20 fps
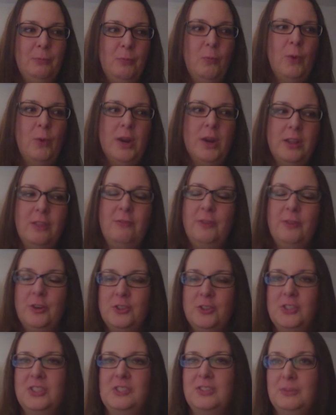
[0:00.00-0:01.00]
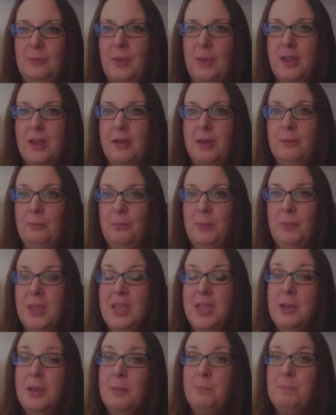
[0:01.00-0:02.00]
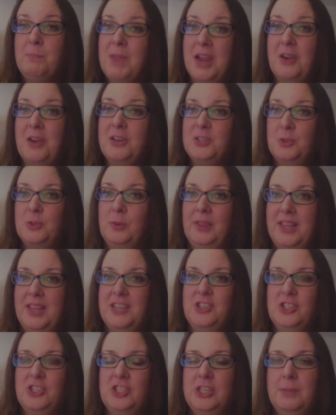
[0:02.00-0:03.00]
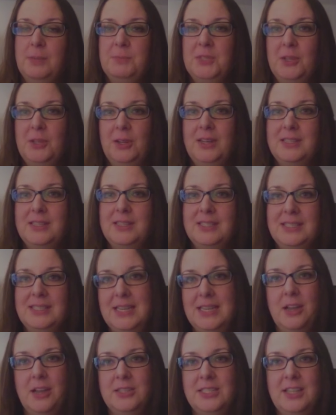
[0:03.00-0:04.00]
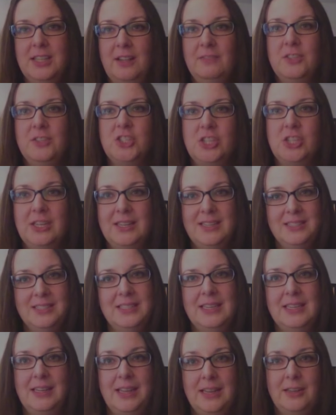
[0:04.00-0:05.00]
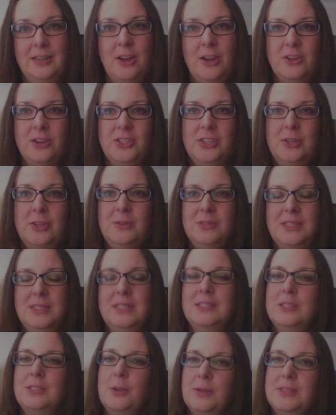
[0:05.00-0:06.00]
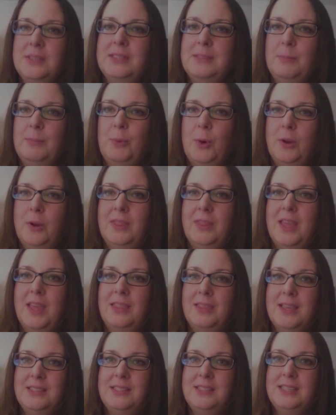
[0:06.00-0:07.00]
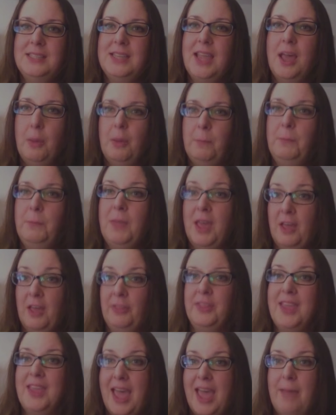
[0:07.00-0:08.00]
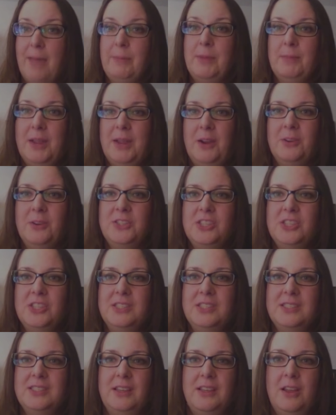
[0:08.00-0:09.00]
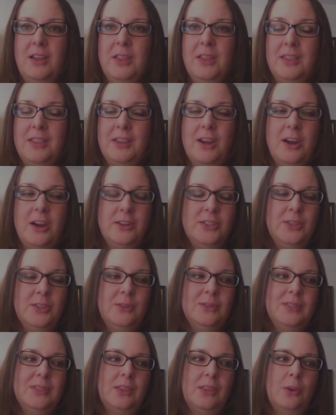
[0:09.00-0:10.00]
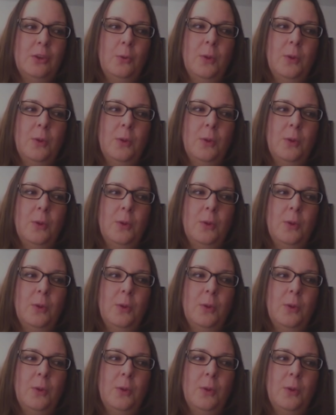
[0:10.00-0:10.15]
one of the first uh, marriage relationships they're going to see on television is in, in, cartoons. And so it's important that they see help, healthy, happy marriages on, on, in the cartoons that they're